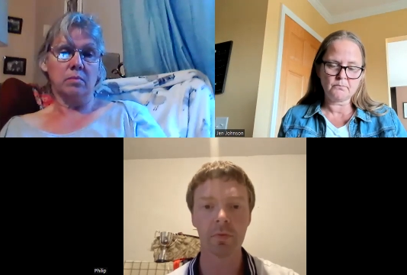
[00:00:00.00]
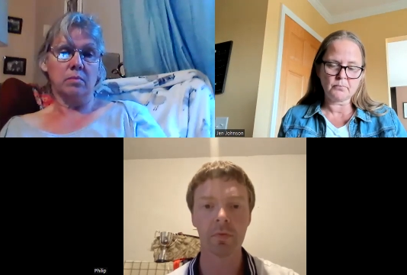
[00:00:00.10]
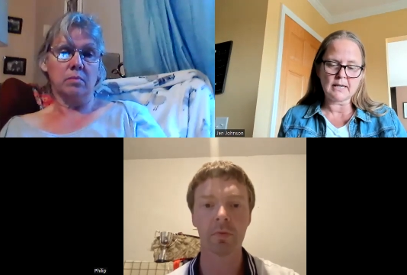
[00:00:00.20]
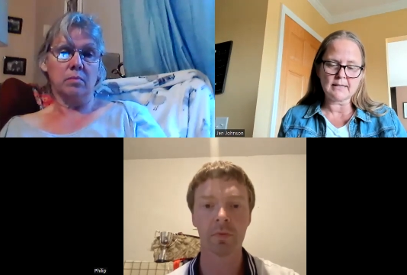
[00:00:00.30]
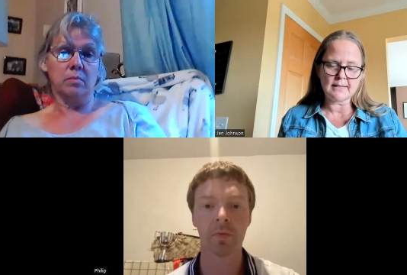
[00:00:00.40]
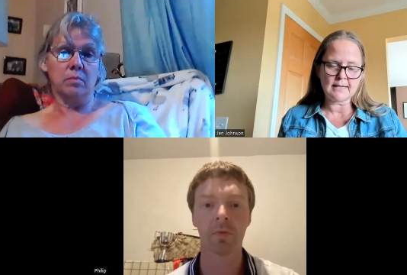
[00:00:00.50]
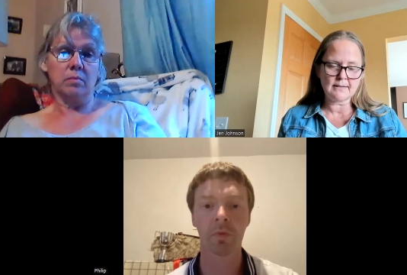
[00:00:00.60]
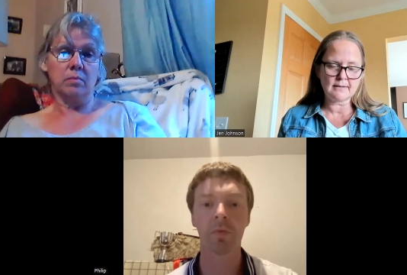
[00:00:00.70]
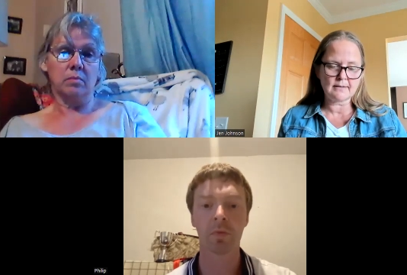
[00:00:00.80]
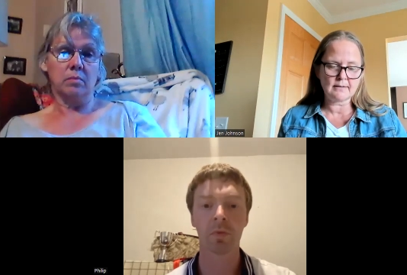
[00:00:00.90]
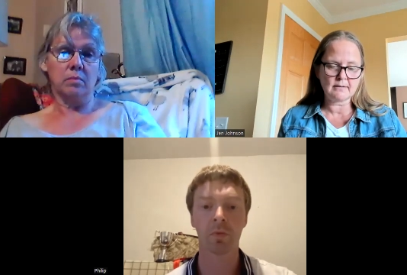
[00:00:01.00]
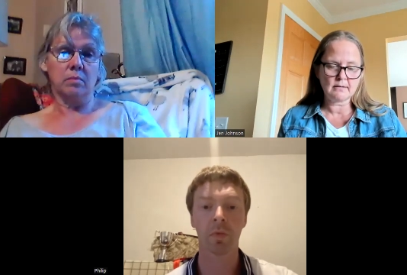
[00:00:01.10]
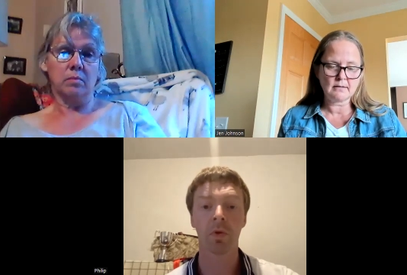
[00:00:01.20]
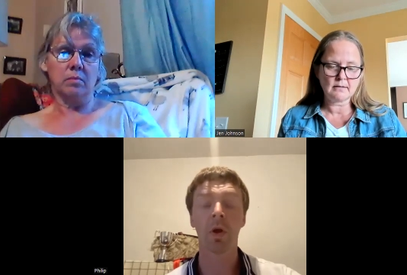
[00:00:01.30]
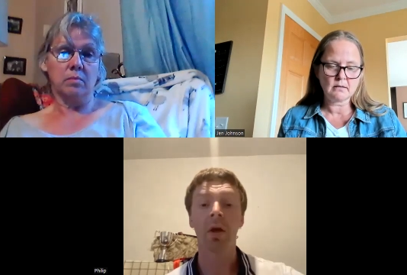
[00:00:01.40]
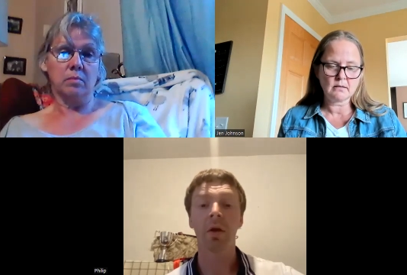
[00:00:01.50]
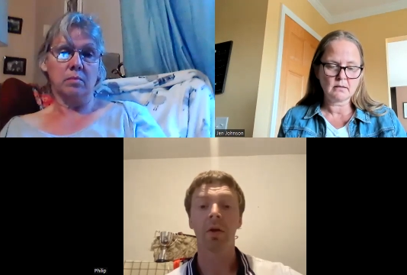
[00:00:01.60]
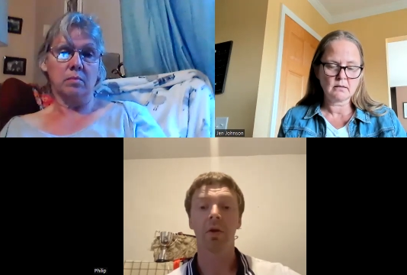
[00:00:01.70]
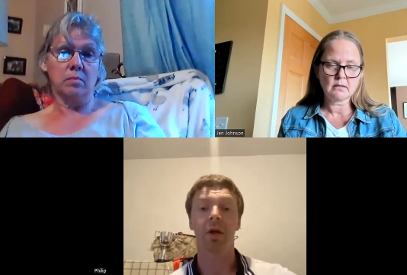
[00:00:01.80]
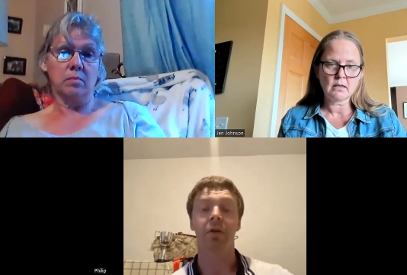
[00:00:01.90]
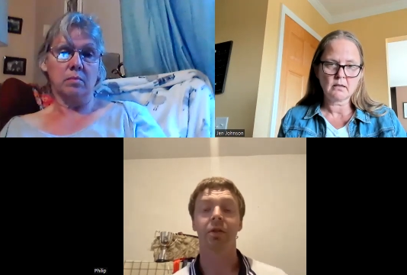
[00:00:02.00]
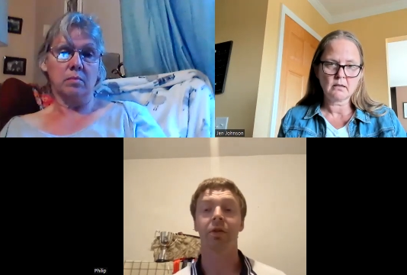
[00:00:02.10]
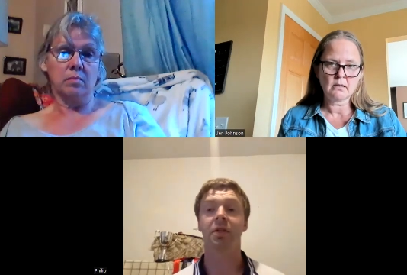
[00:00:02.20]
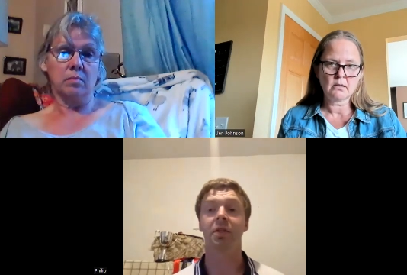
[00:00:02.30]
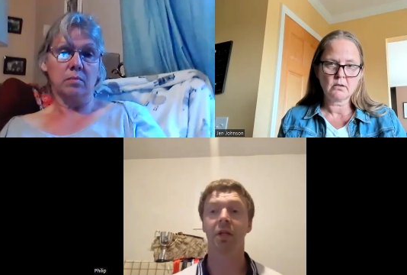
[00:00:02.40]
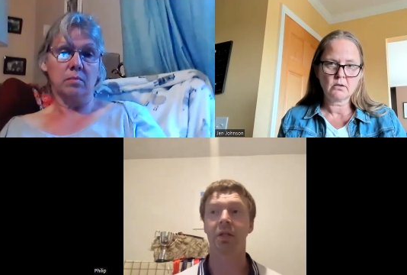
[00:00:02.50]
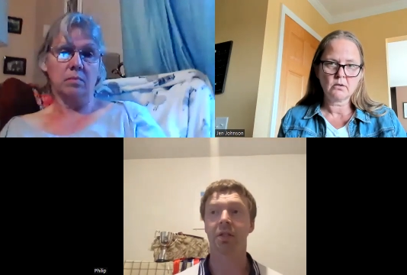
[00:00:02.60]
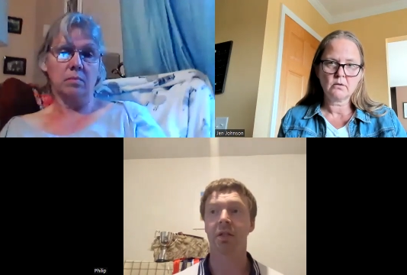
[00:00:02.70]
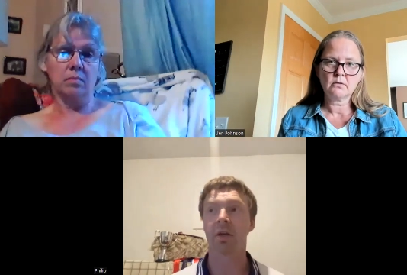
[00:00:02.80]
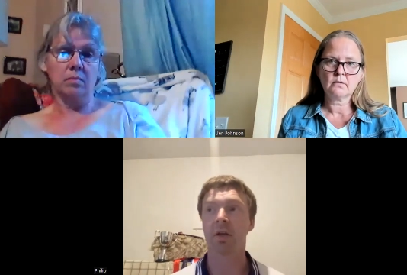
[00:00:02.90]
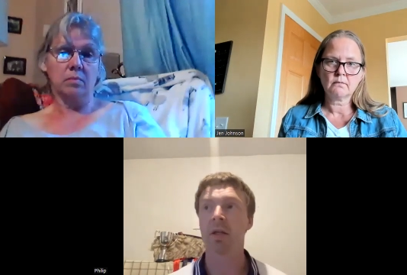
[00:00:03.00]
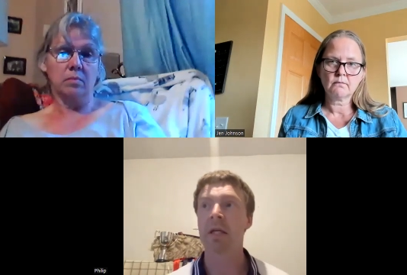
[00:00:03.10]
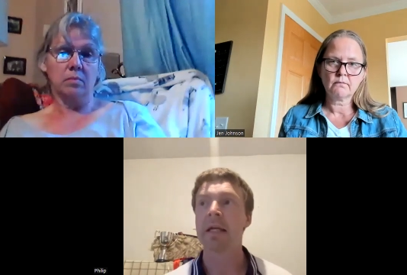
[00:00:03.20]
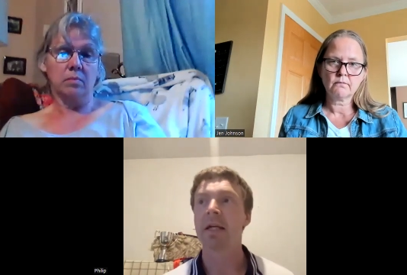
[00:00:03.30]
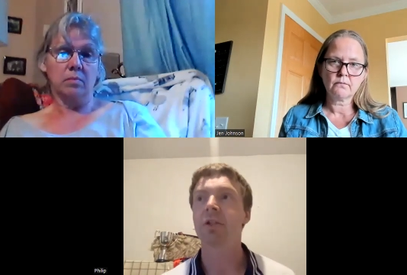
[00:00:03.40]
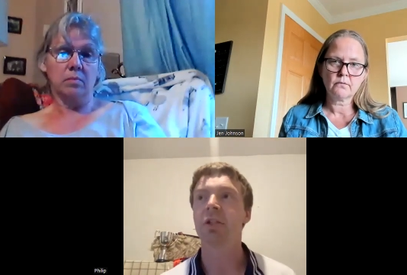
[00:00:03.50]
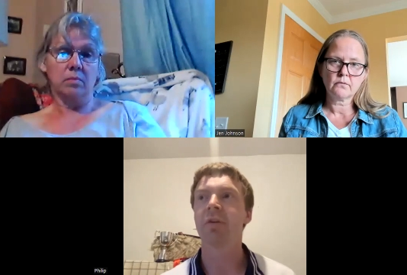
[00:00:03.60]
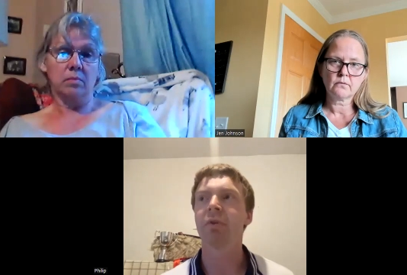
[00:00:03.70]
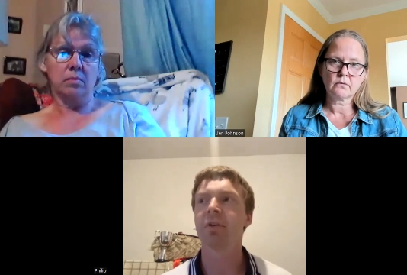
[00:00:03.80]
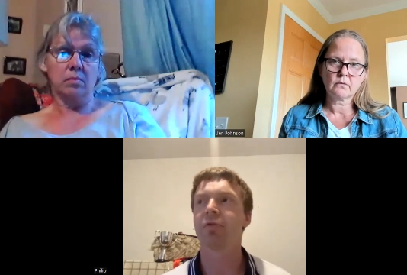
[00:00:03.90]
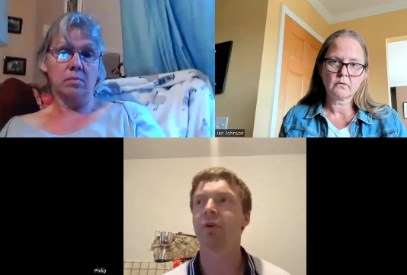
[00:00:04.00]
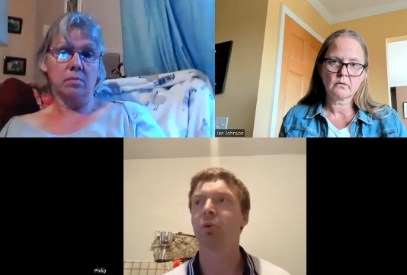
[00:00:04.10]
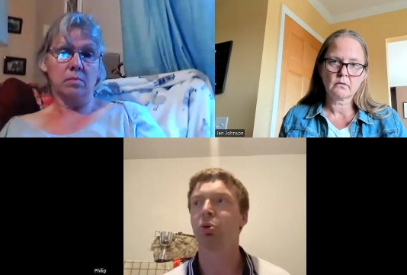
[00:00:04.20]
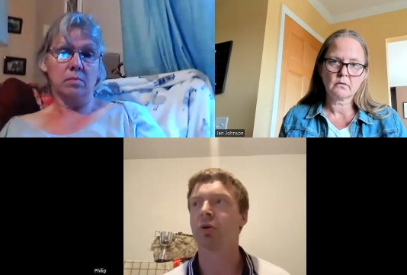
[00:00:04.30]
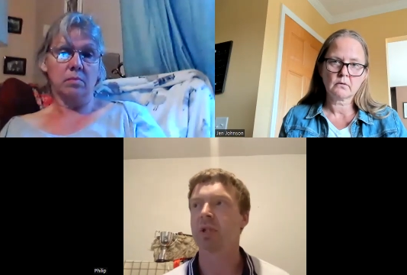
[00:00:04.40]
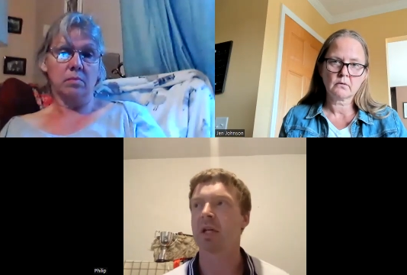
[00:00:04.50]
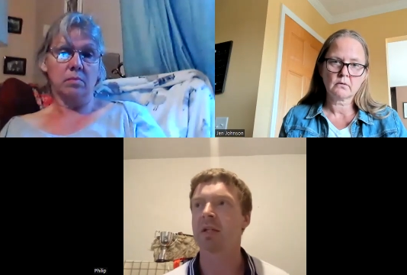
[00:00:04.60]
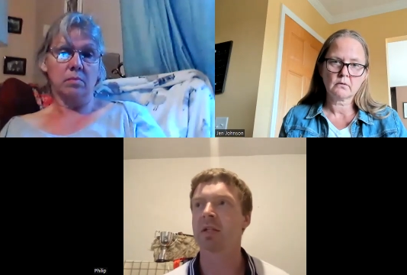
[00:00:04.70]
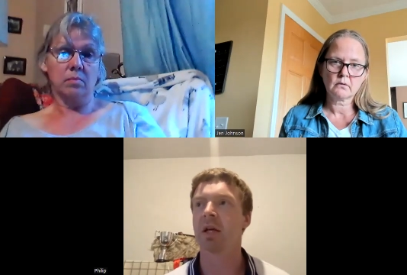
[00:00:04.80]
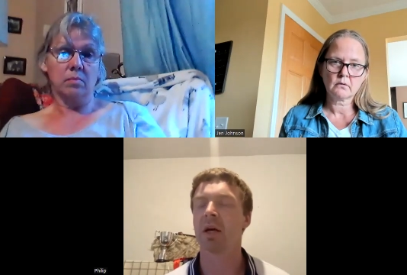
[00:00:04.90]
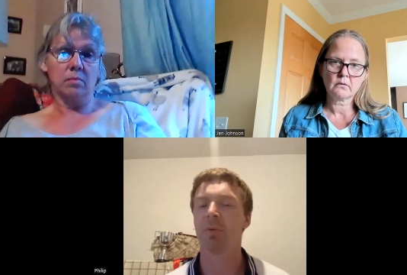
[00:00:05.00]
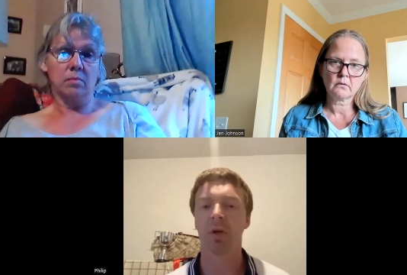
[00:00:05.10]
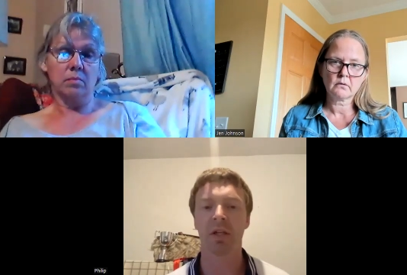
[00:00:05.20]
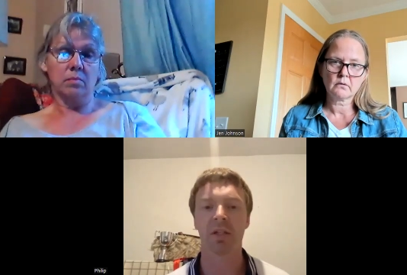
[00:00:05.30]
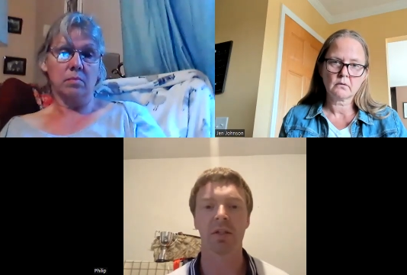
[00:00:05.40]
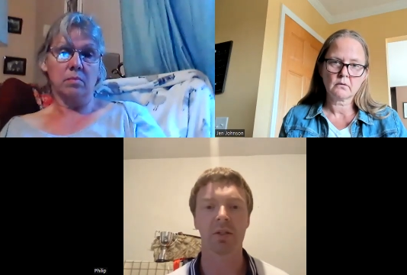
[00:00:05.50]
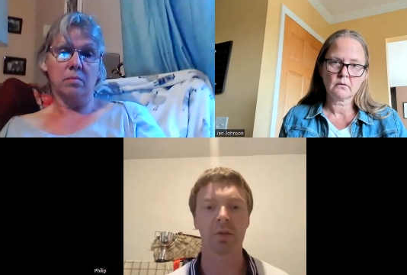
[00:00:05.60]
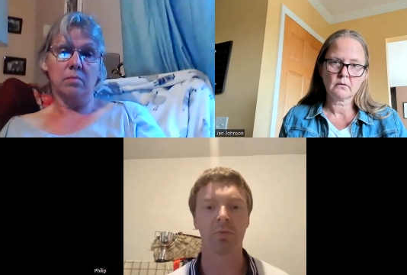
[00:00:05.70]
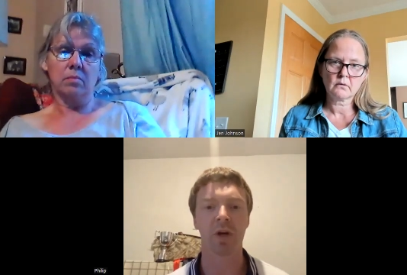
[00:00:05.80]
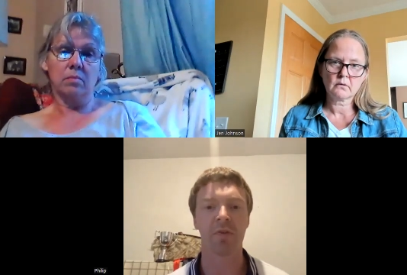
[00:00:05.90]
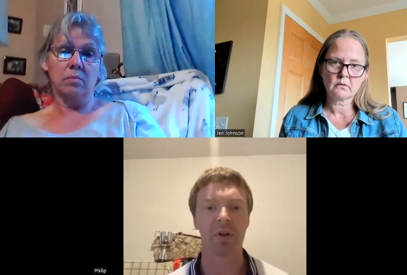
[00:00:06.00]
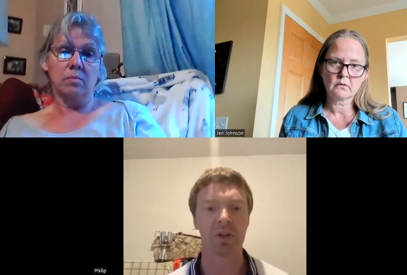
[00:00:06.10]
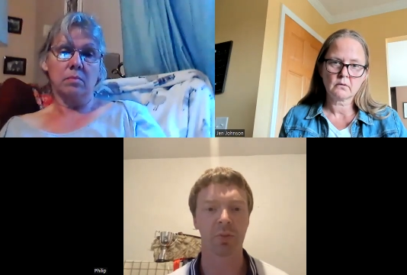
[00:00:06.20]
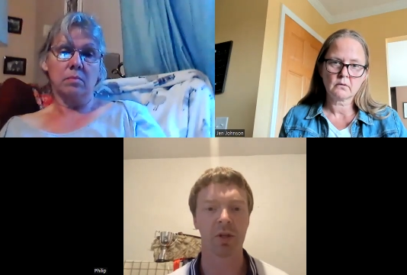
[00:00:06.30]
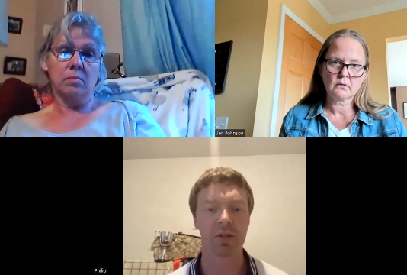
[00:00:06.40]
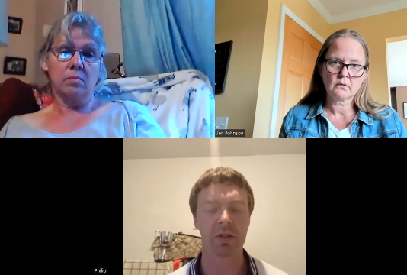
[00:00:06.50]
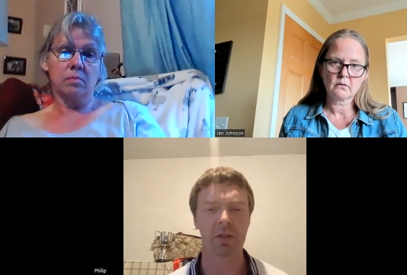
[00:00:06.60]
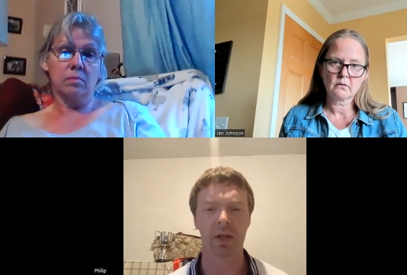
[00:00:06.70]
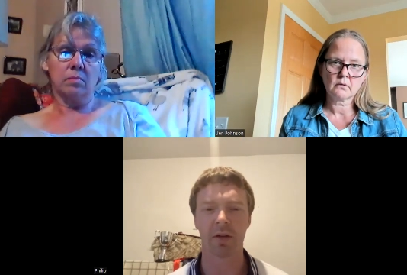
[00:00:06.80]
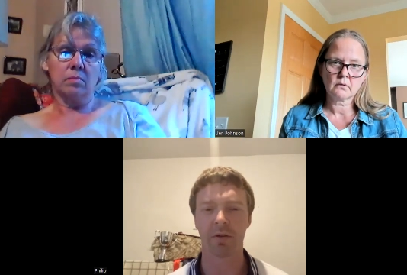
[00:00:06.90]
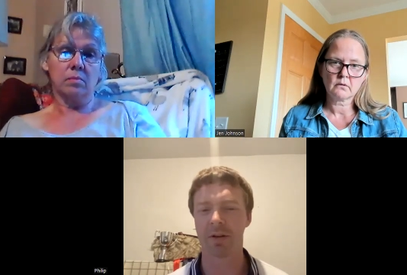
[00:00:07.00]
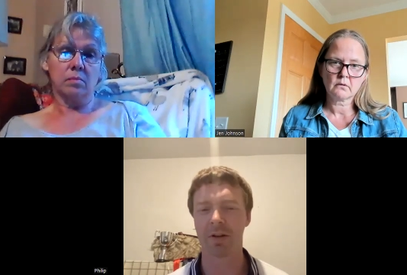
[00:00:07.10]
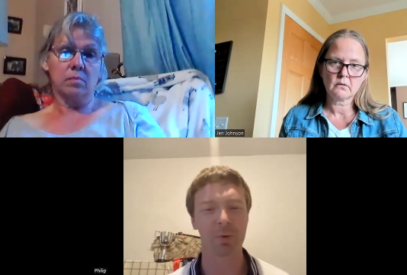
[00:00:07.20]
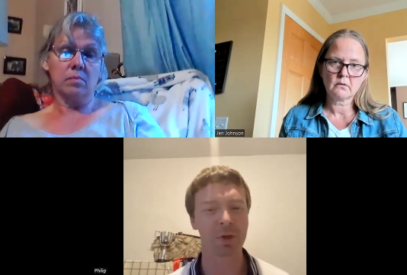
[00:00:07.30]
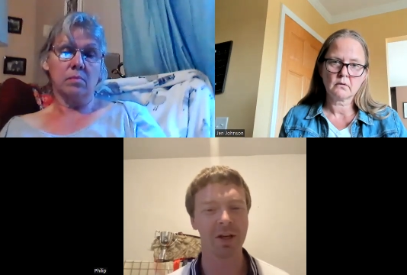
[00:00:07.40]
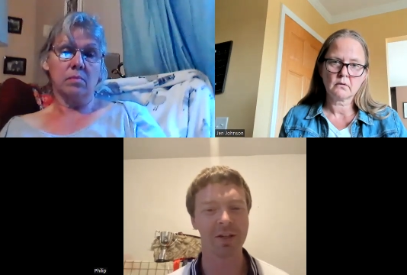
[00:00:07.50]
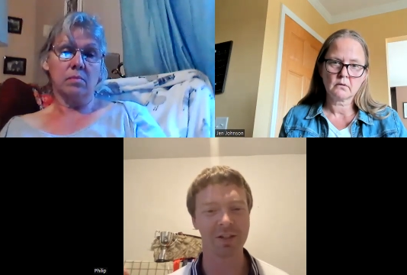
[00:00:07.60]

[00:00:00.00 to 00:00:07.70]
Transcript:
Speaker 1: process?
Speaker 2: Yeah, so it's it's uh, it's generally a free process, um, unless there's some travel expenses. I don't know. Kate